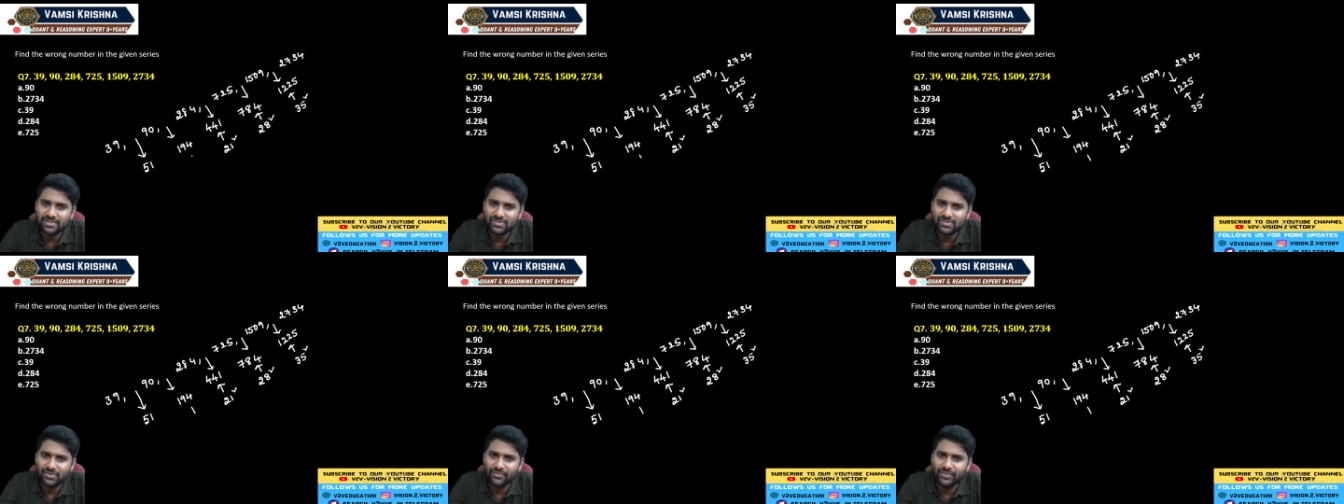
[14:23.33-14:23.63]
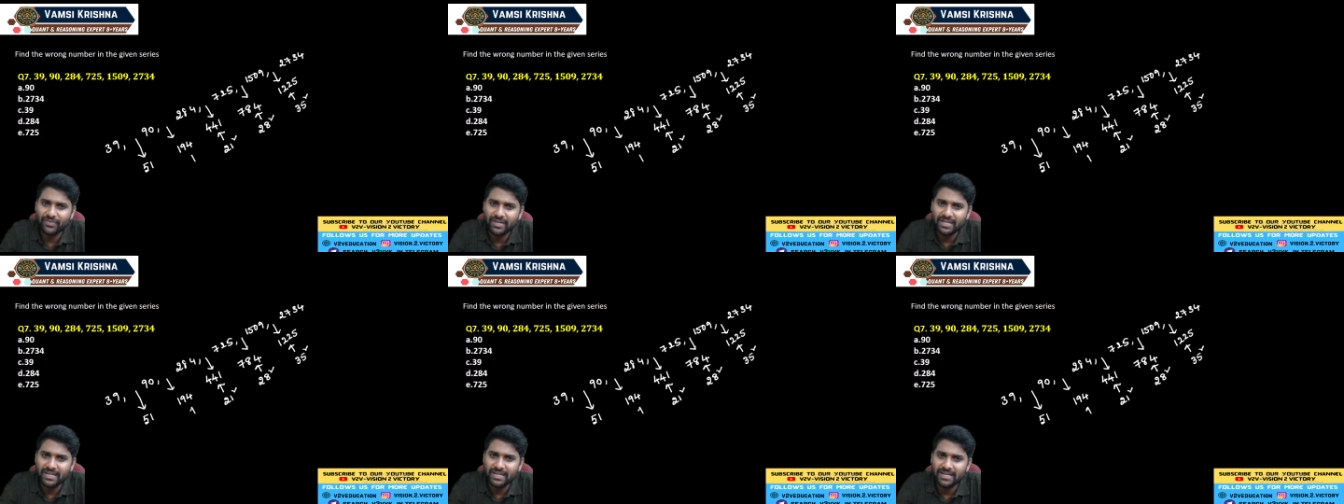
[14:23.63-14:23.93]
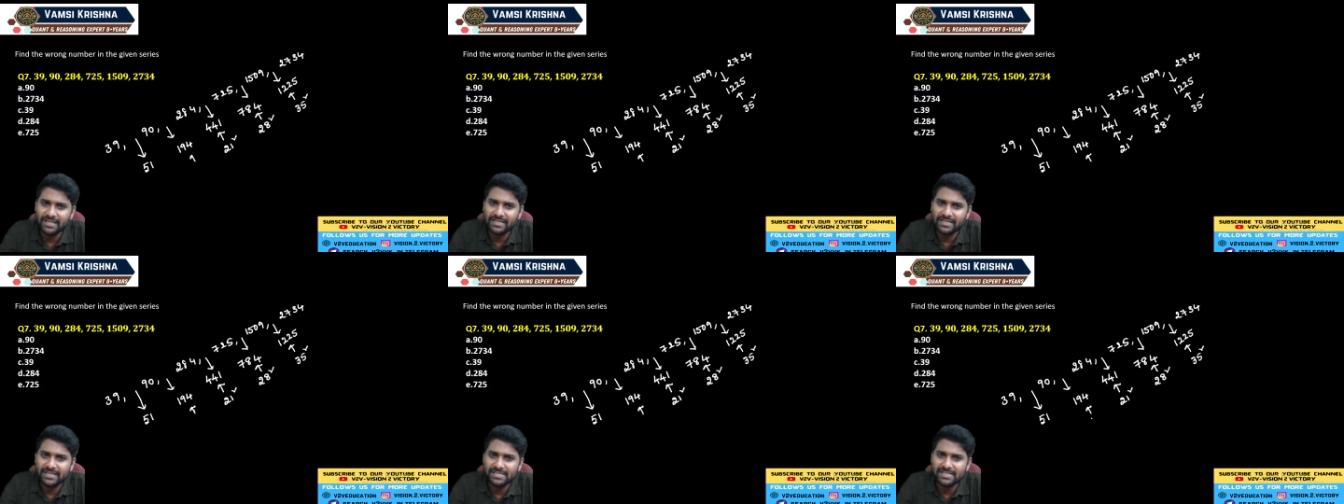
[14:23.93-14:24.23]
So we
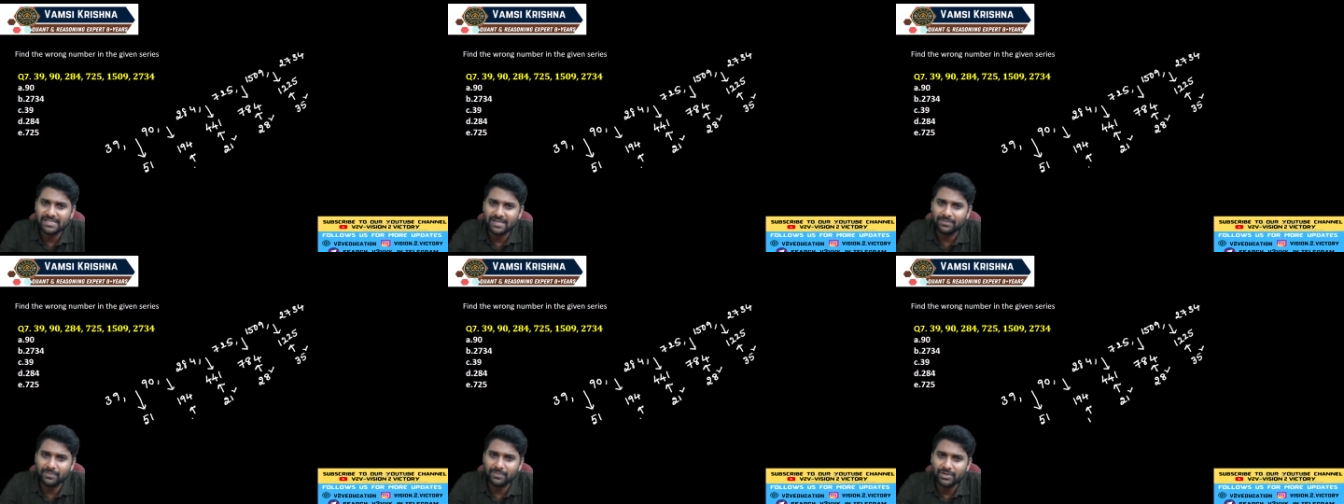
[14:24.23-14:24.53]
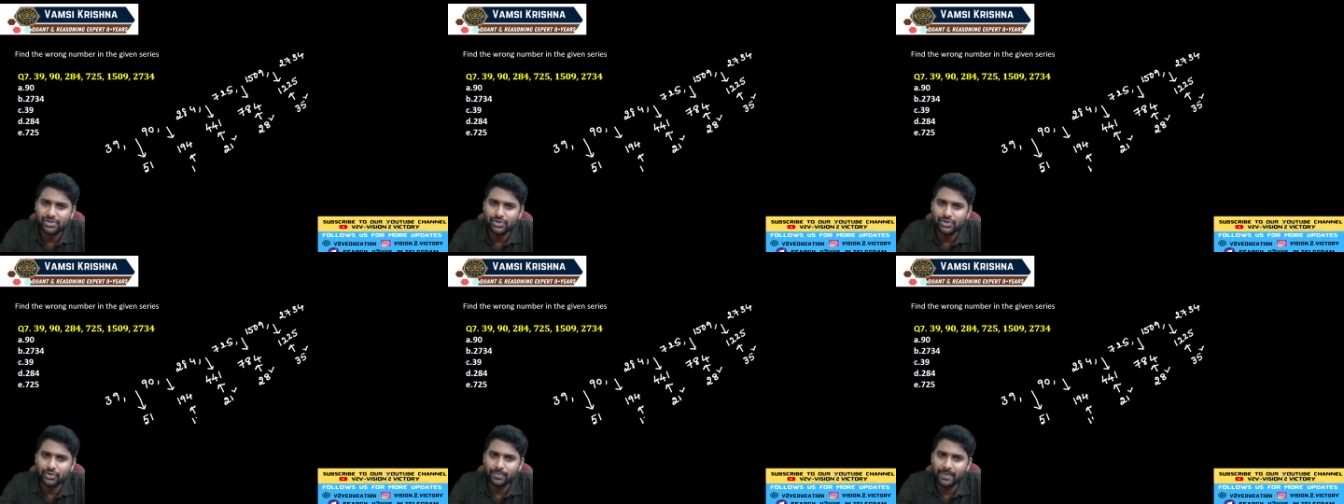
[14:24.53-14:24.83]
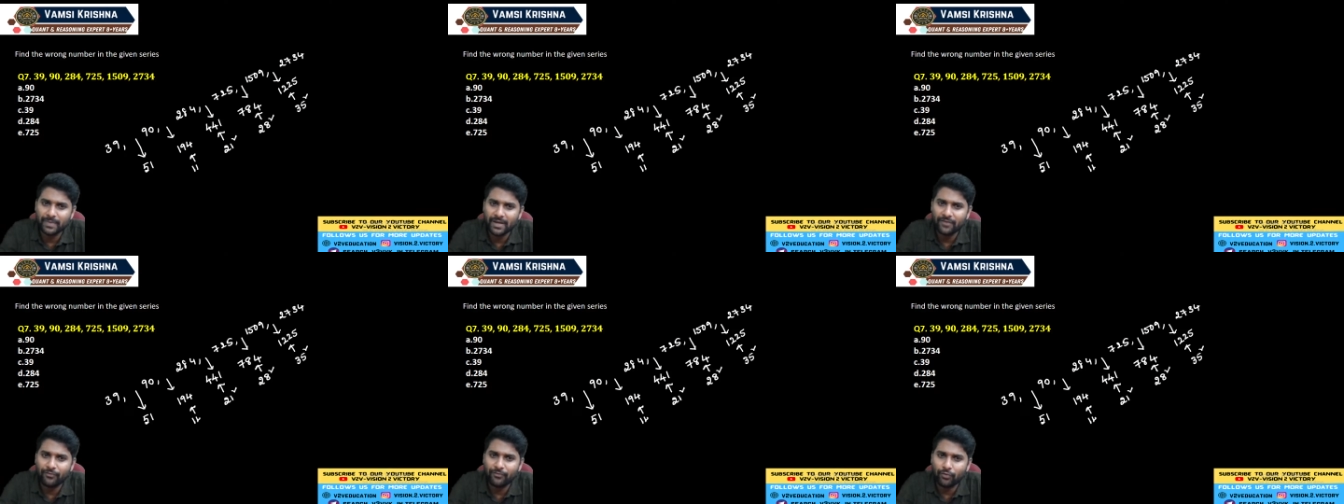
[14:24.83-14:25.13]
need these numbers should
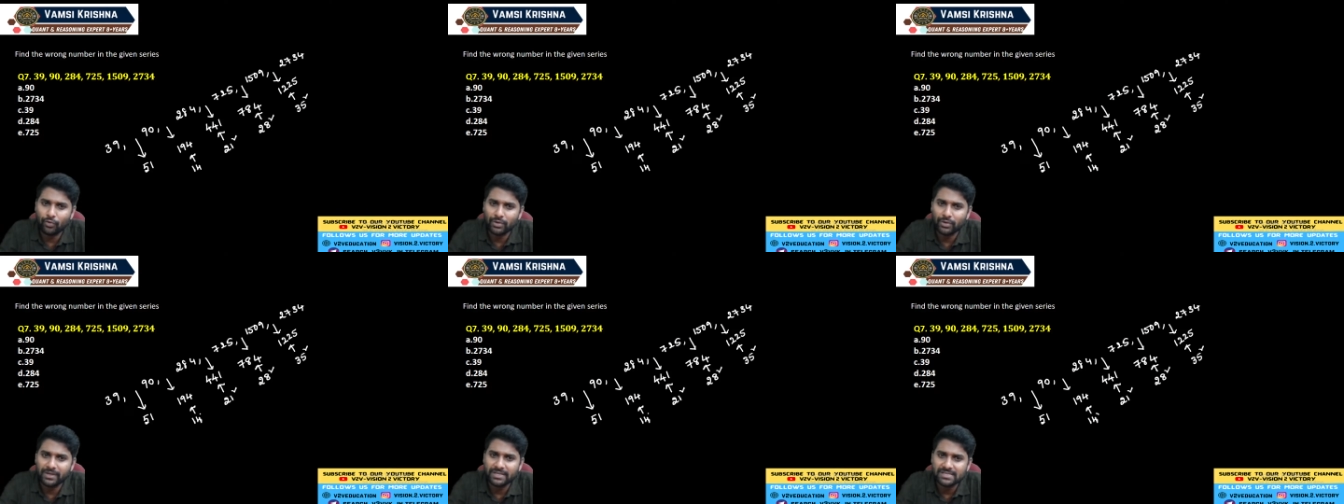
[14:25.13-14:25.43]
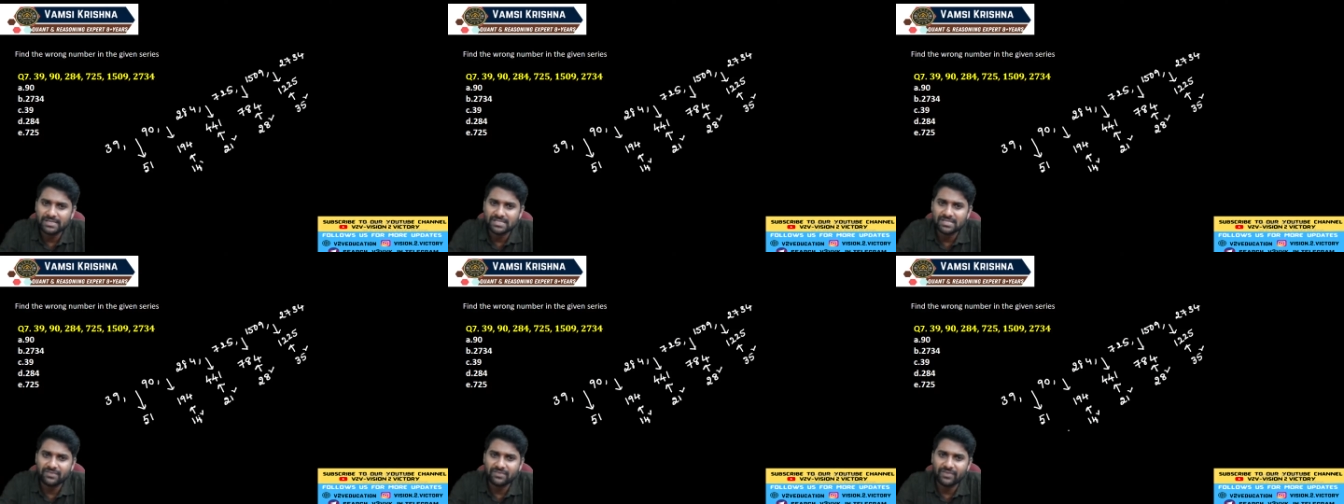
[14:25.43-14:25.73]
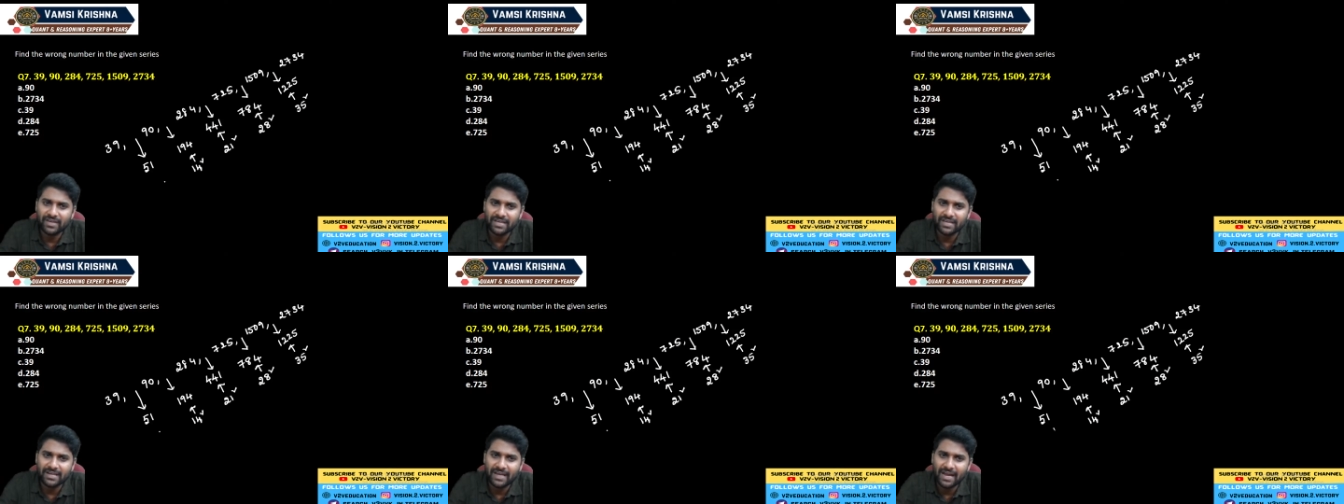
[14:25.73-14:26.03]
be a 14
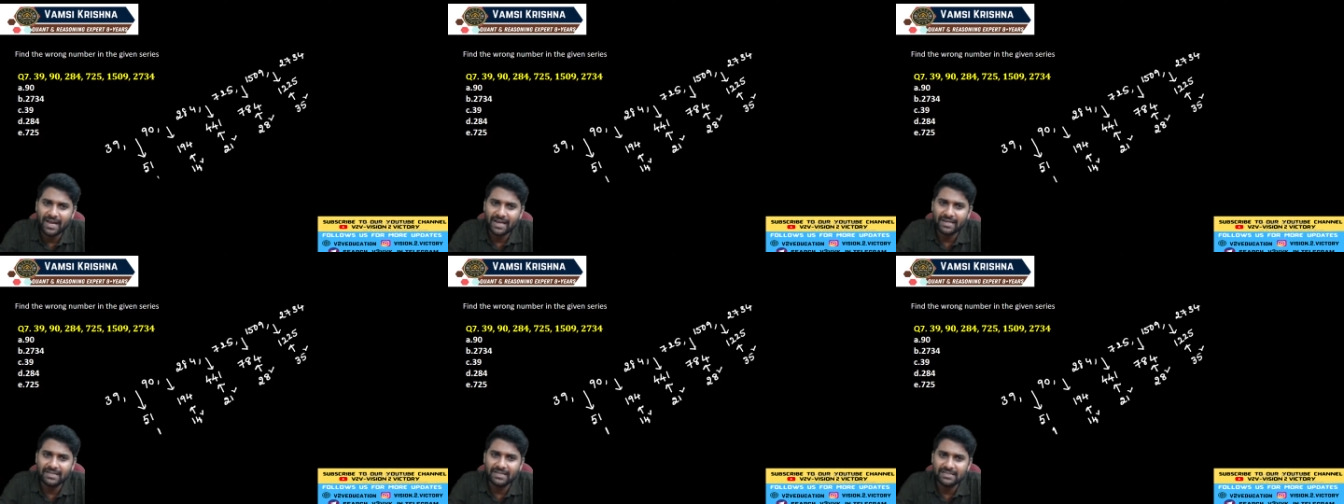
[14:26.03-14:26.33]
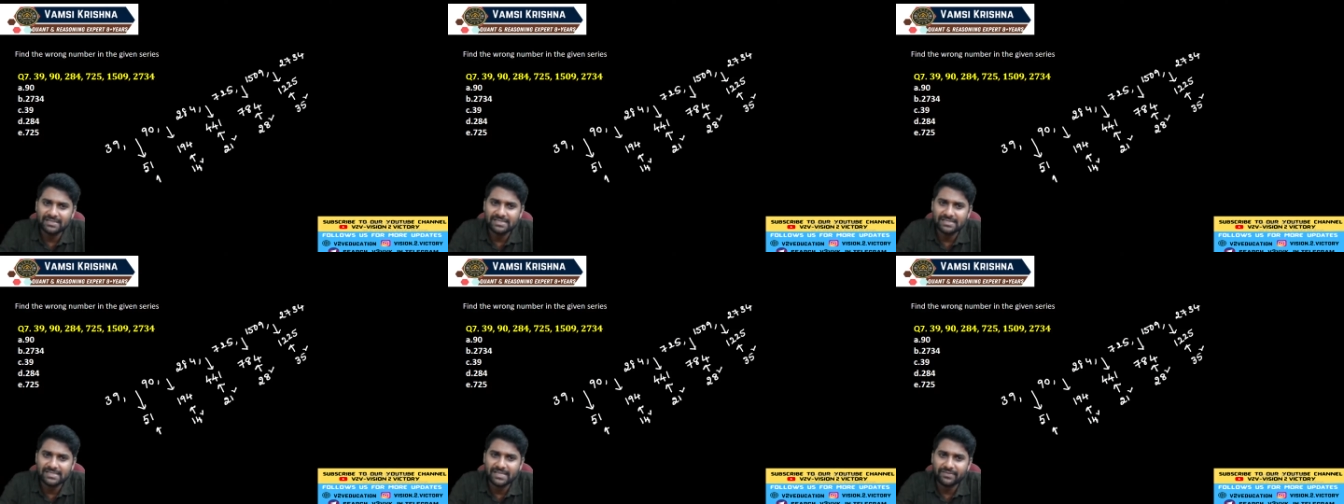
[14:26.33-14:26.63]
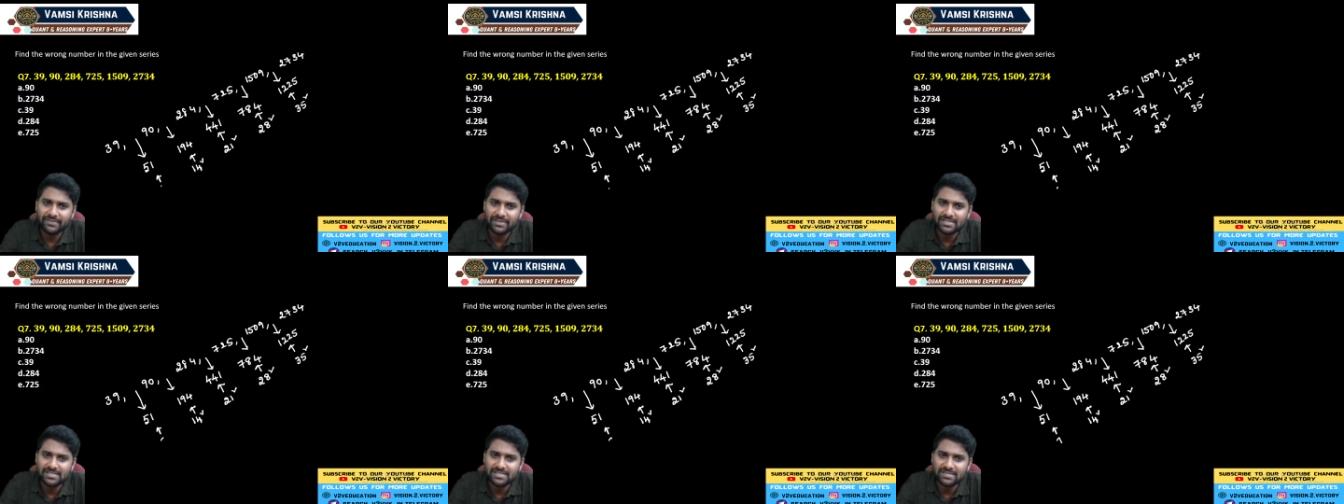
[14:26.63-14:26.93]
square and a
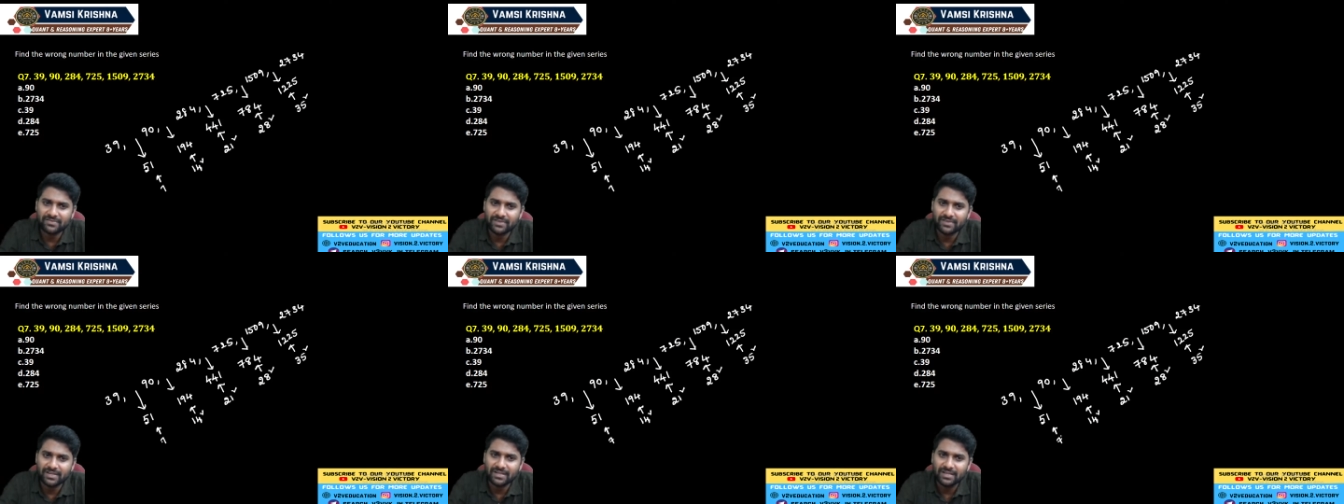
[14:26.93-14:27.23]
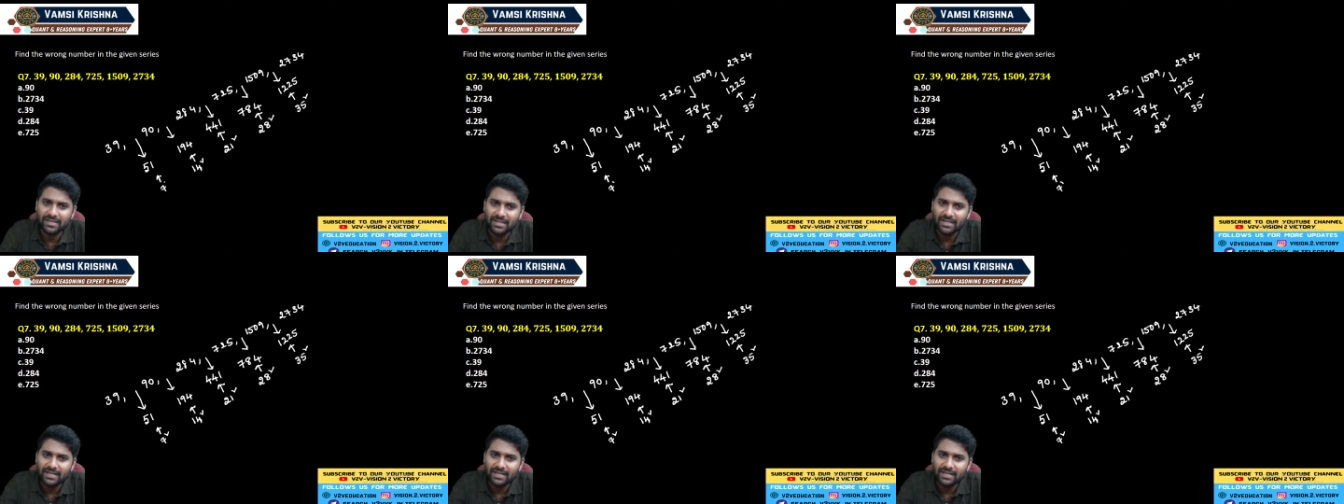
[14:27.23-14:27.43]
7 square.